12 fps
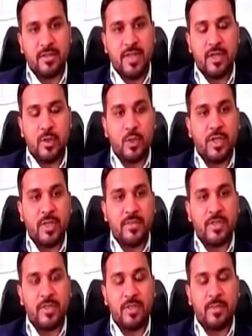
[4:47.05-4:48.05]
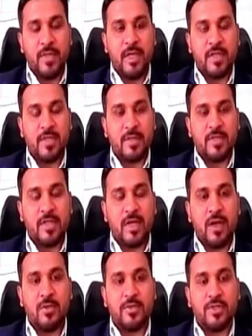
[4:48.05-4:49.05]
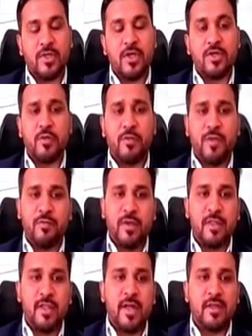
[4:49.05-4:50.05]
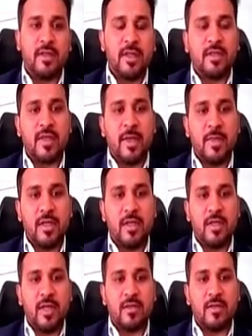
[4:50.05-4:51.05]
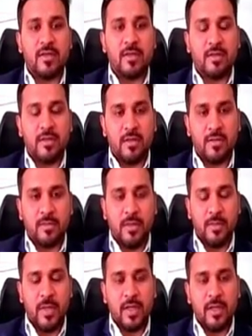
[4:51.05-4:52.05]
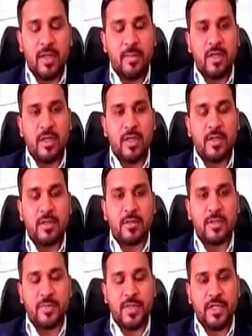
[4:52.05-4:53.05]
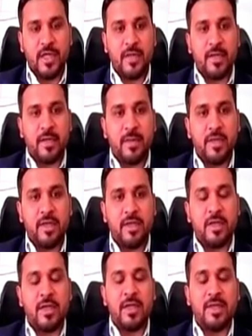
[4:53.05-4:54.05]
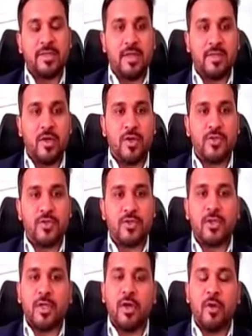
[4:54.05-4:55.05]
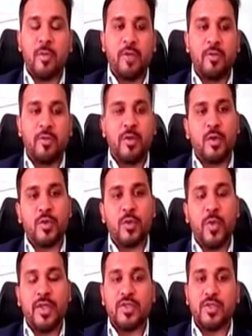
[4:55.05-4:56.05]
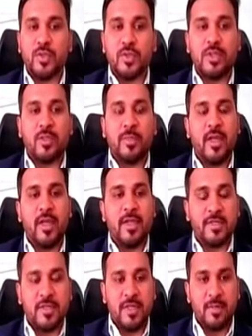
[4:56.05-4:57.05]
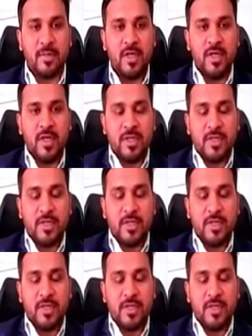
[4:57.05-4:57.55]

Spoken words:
There are 2 times the PLI scheme is announced. So we feel that in the chemical and the bulk chemical and the specialty chemical sector also, the government will announce very soon the PLI scheme.